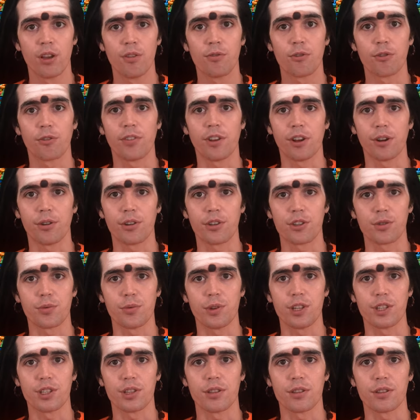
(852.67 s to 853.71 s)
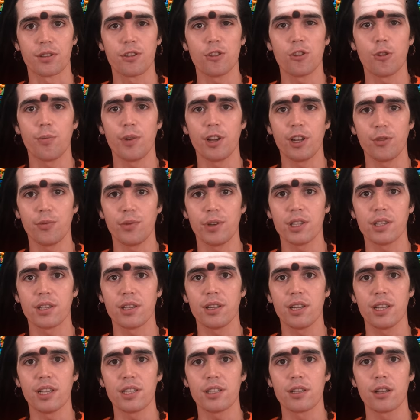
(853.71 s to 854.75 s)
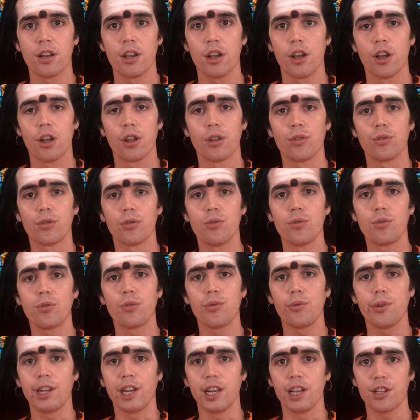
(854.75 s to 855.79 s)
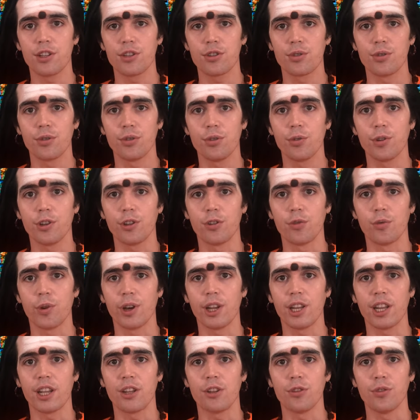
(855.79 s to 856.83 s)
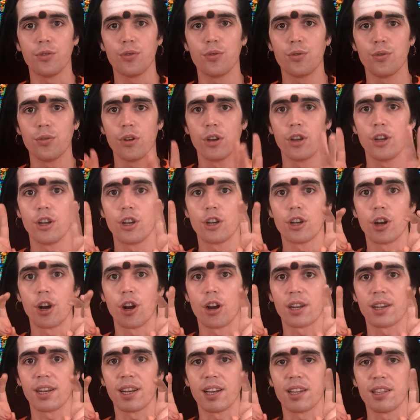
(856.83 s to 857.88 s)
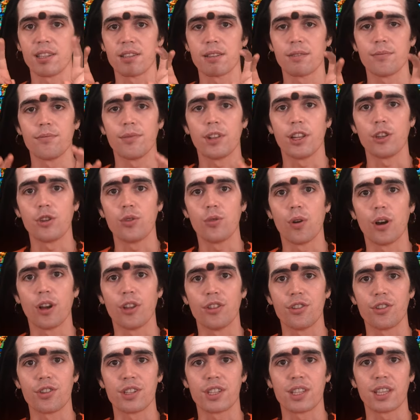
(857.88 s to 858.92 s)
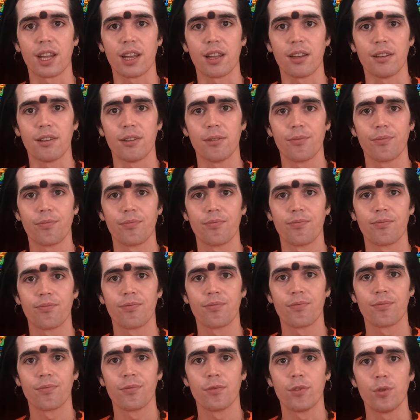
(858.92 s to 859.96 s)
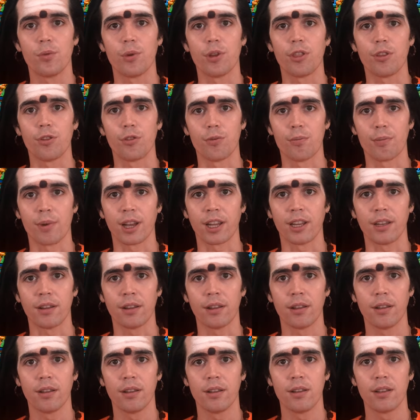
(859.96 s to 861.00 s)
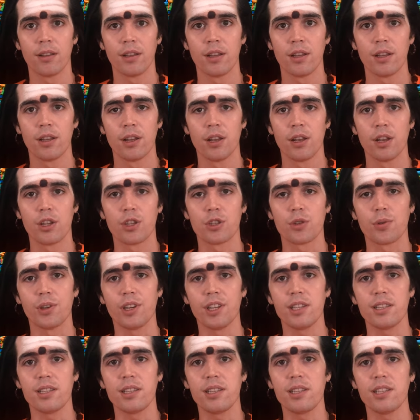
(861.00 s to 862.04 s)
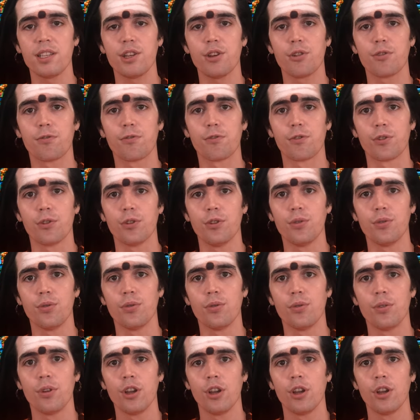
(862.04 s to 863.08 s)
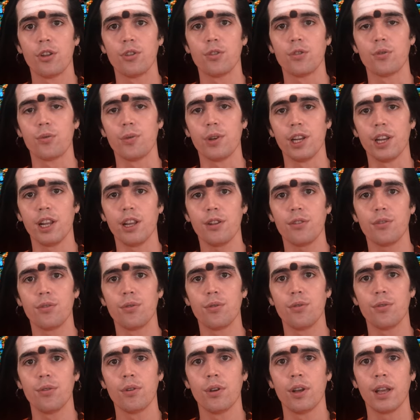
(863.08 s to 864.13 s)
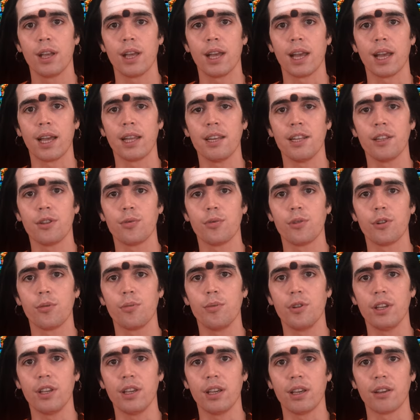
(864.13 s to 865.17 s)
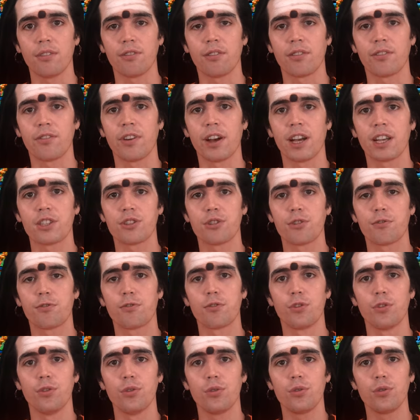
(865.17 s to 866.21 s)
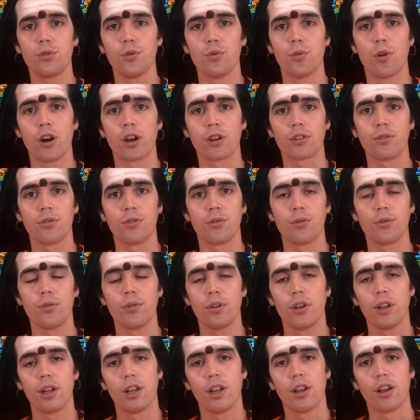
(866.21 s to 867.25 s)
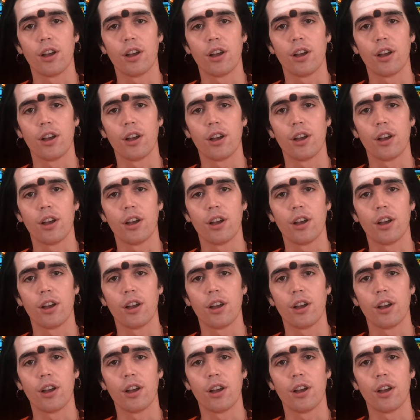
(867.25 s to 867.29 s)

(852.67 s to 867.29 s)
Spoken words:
for various reasons. The main reason is the guru relates to you in the way that you cognize, that you understand with your mind. So it is easier for you to relate to, and it will be faster for you to walk through